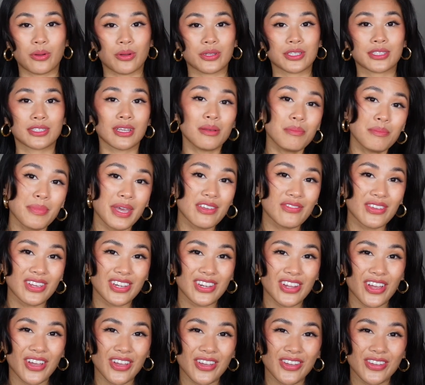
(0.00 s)
on
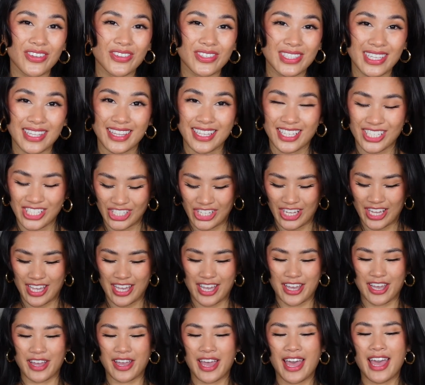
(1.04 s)
sunbathing loads this year.